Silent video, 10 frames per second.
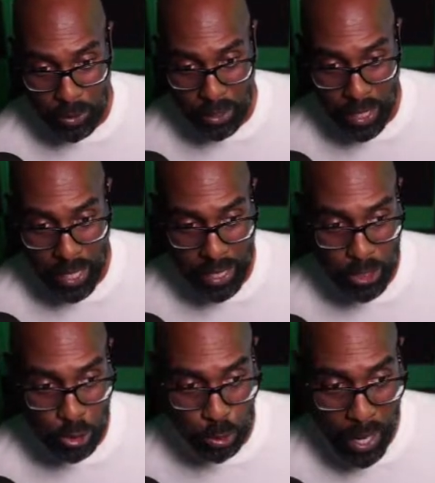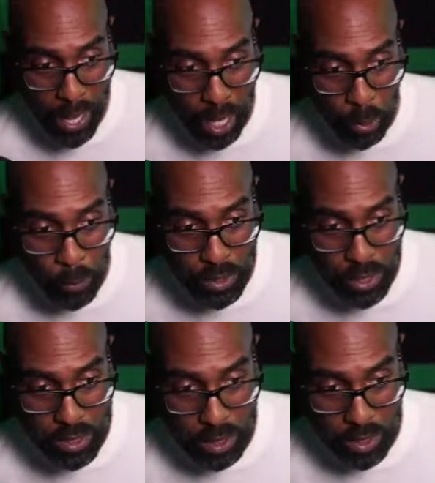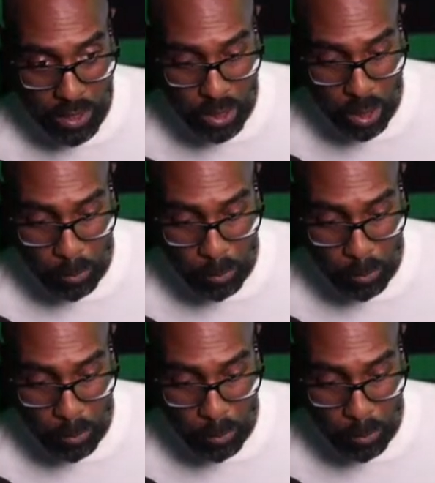a trial with a select number of